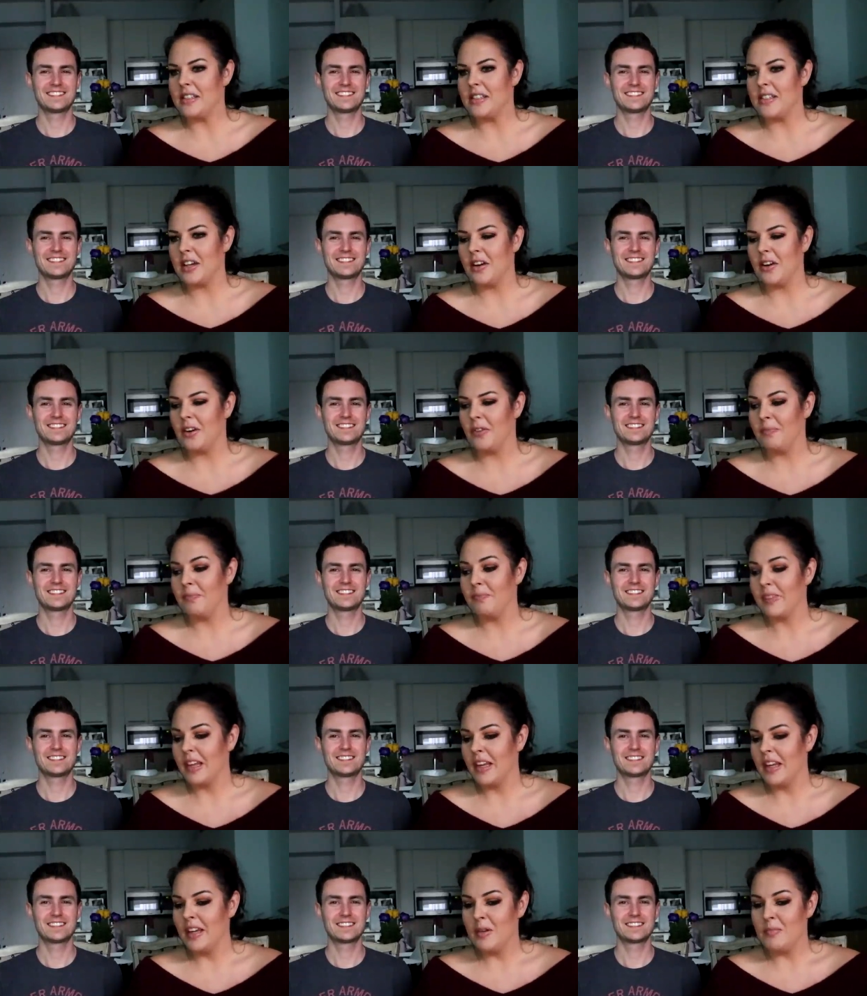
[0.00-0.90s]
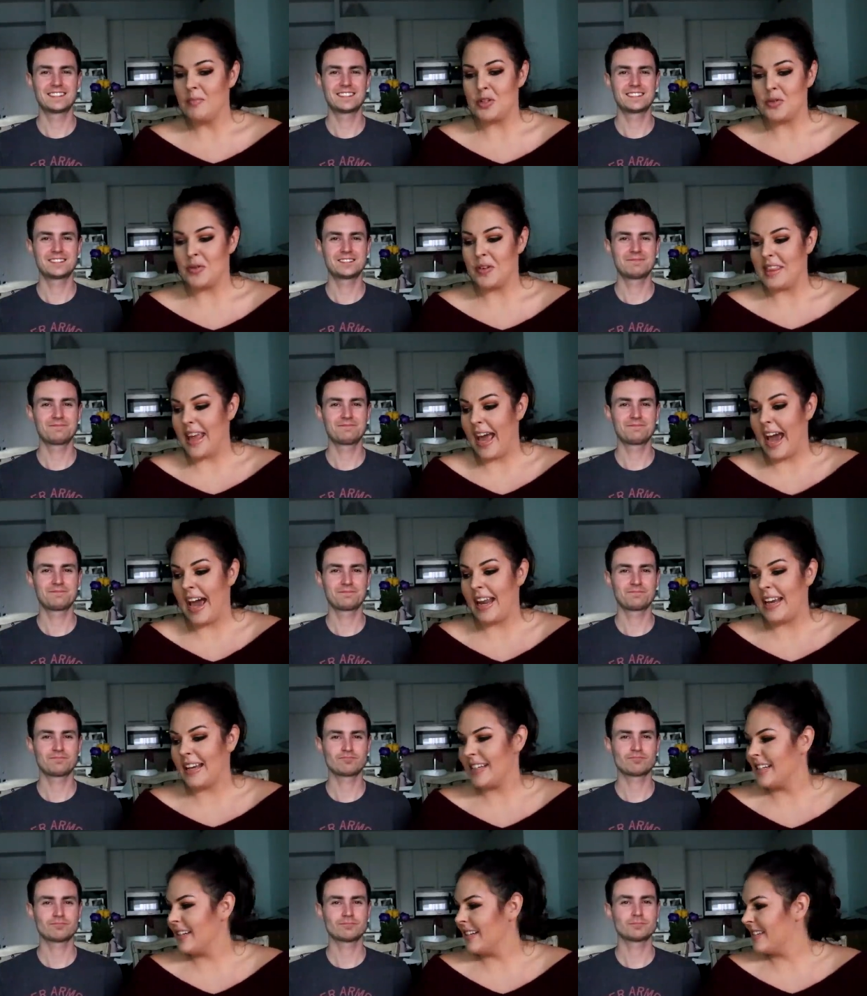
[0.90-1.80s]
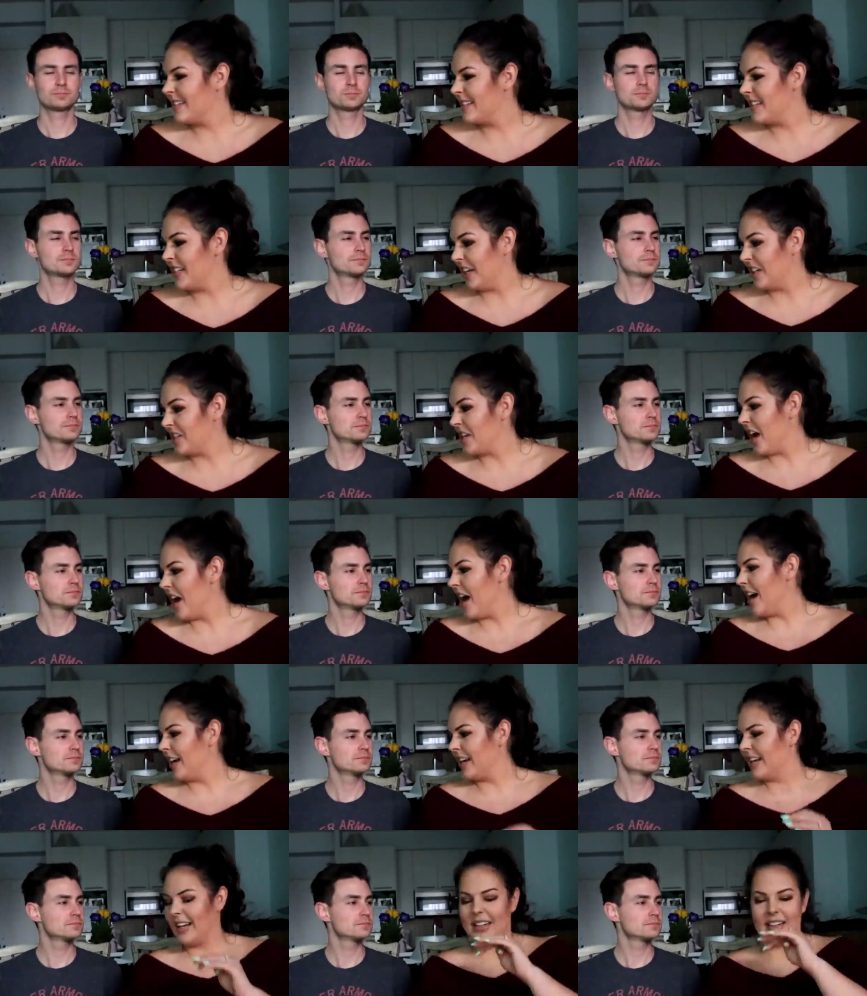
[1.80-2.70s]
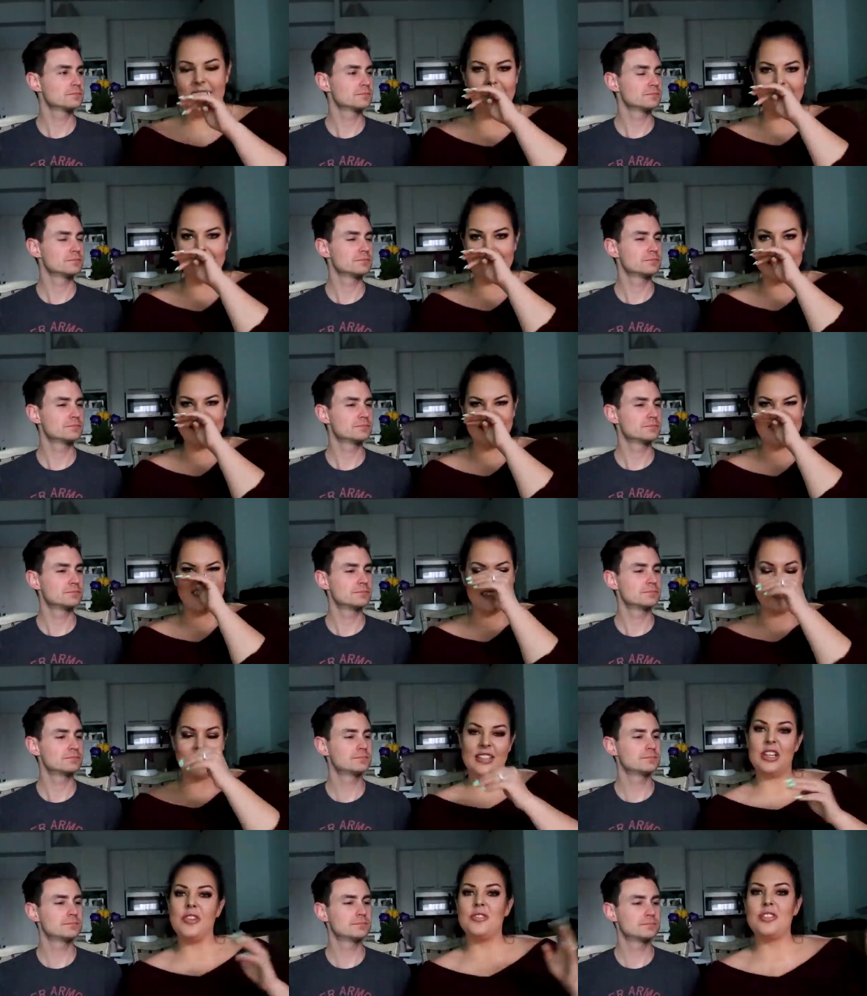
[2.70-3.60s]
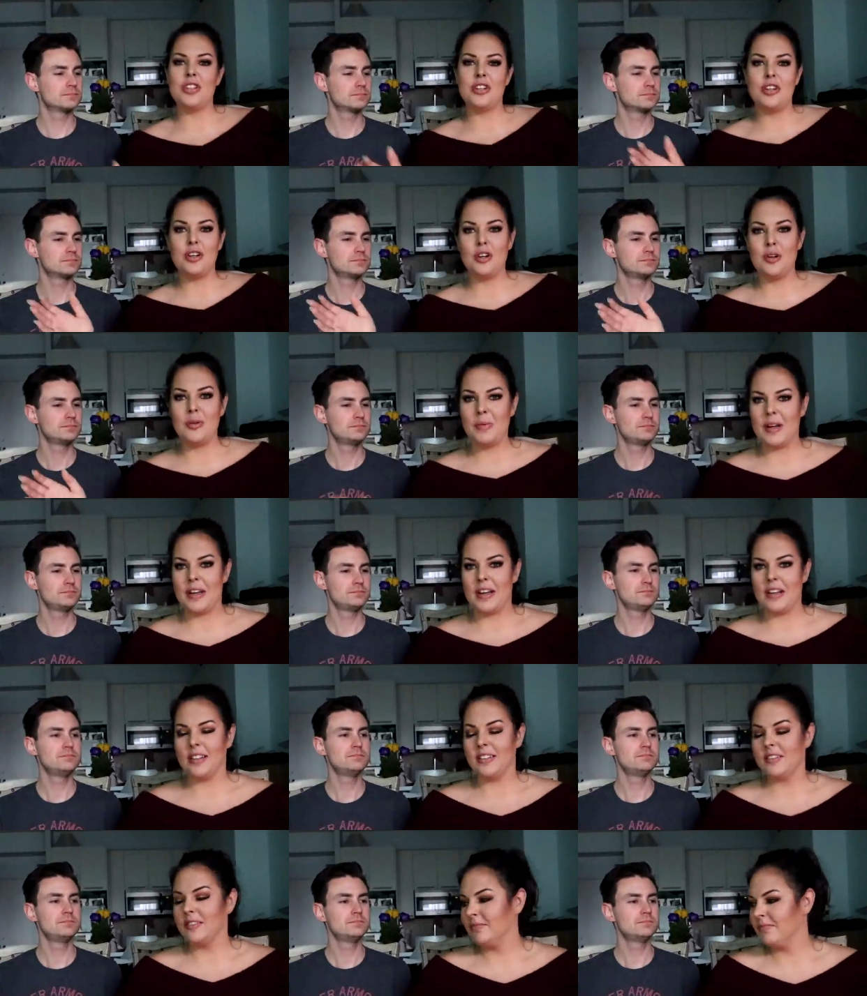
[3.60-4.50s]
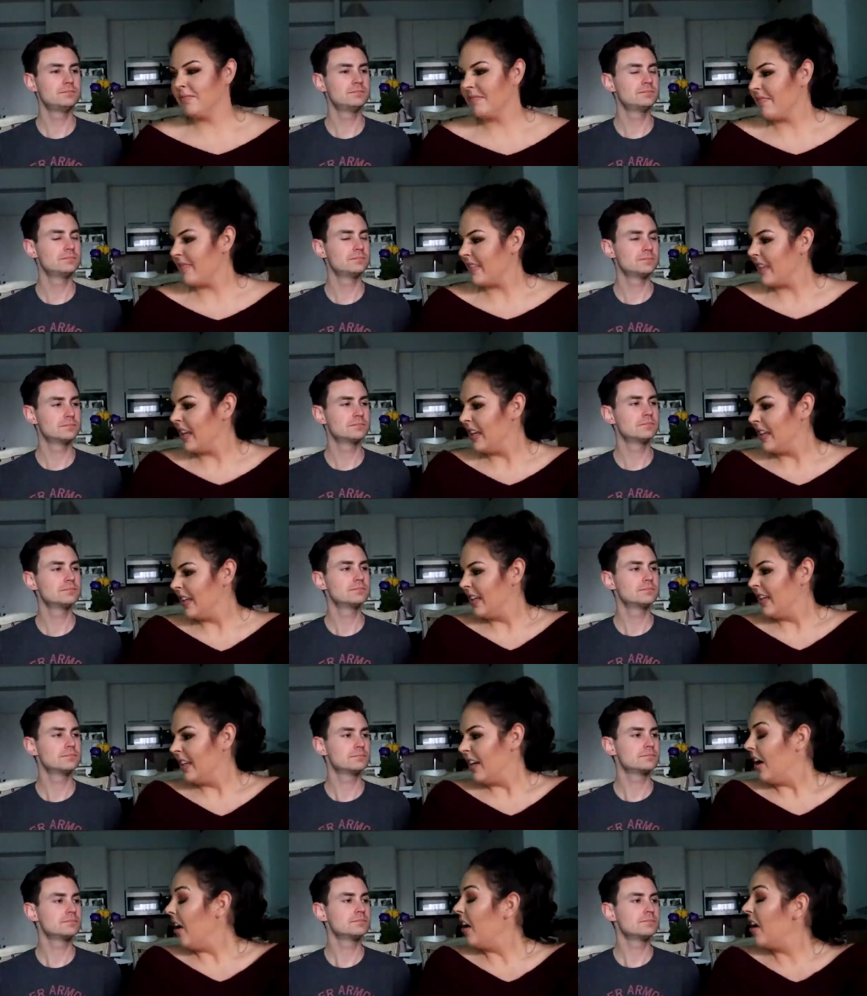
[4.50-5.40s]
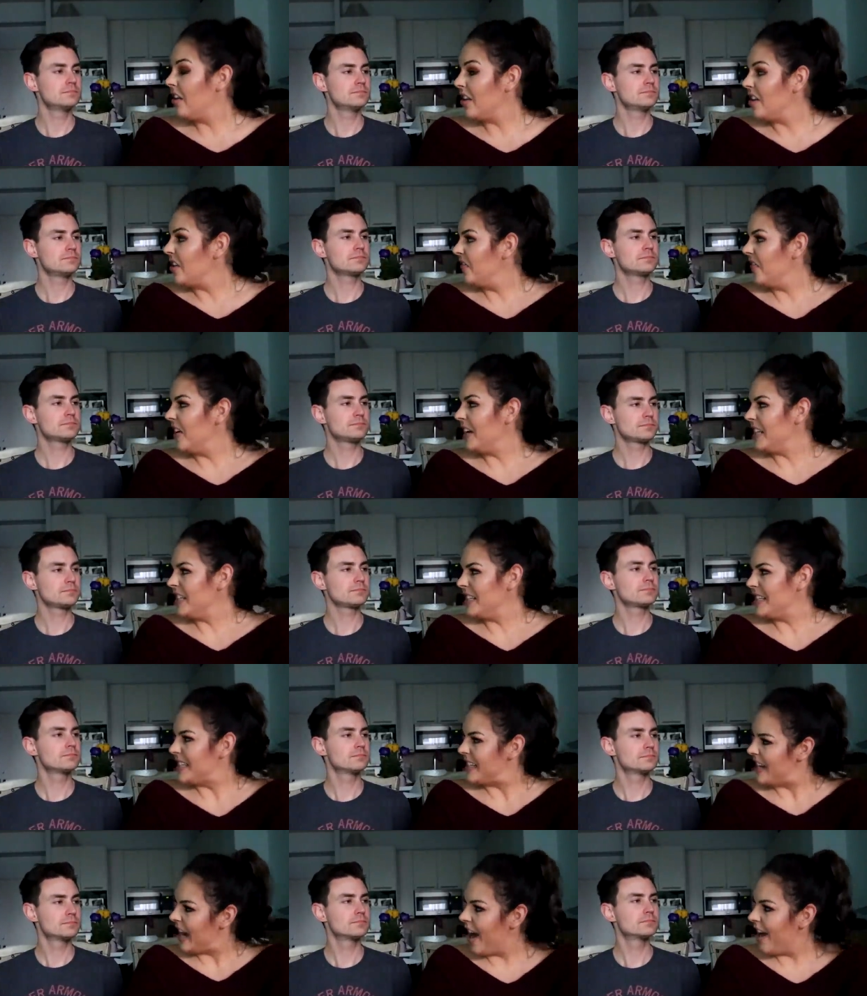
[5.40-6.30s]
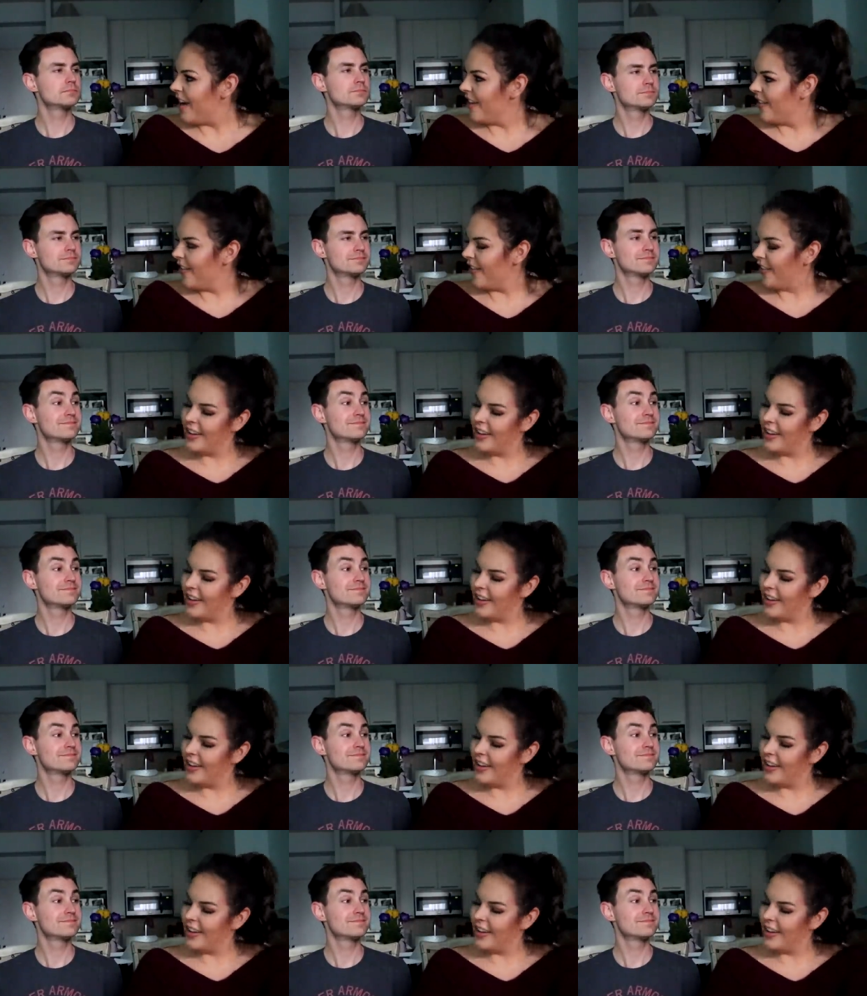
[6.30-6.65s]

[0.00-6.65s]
Speaker 1: So between that and TikTok and YouTube and all the fun stuff,